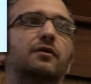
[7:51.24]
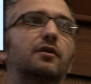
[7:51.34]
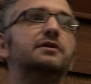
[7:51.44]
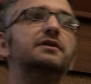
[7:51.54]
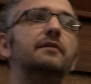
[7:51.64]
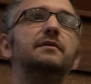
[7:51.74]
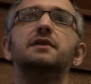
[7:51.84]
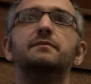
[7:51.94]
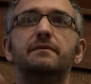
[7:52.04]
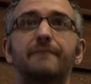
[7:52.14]
a long time in
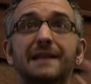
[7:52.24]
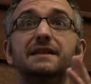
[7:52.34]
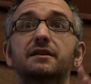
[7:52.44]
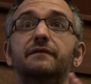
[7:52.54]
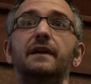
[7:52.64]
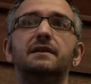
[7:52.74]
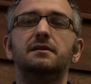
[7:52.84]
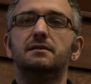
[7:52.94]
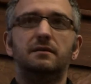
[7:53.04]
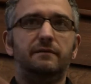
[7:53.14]
terms of MADI
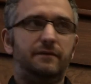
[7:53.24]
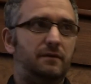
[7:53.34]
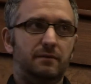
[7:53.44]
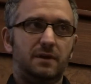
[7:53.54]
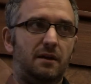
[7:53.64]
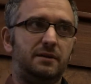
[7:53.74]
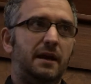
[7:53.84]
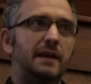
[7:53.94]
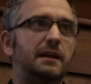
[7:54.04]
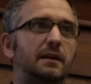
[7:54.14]
interfaces, and if you would go to
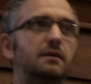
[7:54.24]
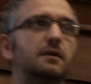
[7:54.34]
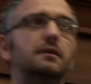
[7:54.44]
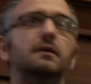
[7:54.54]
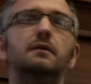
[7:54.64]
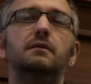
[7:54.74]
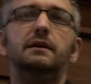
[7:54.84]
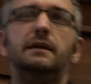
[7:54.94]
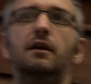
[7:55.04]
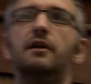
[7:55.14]
any
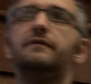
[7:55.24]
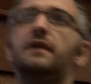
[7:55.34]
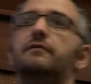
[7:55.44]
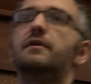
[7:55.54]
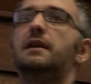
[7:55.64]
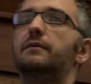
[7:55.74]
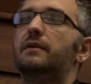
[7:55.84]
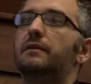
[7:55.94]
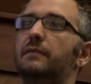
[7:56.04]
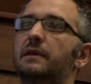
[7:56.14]
live gig really
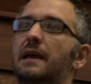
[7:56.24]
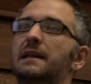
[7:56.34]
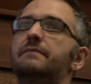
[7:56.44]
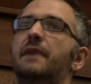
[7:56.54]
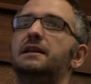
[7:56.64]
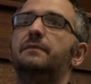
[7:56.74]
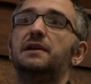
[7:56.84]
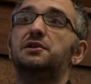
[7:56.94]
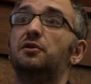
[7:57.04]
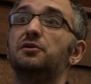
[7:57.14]
with any
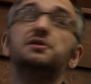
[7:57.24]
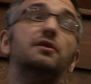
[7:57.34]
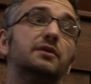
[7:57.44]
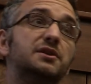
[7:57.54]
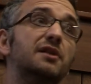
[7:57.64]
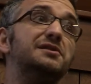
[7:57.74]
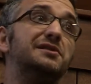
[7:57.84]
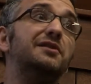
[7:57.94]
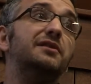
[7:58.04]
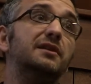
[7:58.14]
MADI-based console, the chances
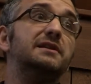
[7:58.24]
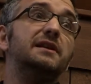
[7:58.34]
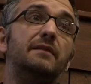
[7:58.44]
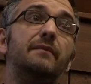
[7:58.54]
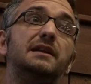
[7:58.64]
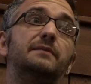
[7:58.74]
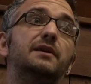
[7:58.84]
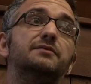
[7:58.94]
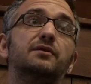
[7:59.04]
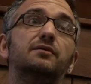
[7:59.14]
are you're going to see a
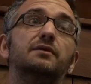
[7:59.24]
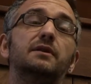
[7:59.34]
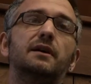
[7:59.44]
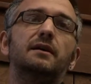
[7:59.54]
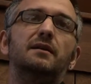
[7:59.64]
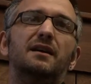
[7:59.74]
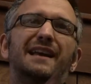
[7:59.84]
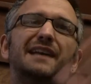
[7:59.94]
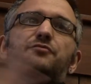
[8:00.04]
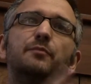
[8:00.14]
MADI-based recorder there.
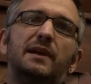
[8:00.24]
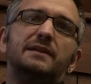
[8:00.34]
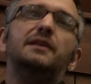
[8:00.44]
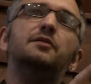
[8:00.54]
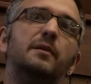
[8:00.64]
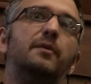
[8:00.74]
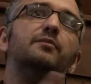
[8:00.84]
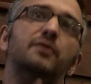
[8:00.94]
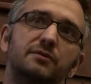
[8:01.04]
Gets replaced a little bit by Pro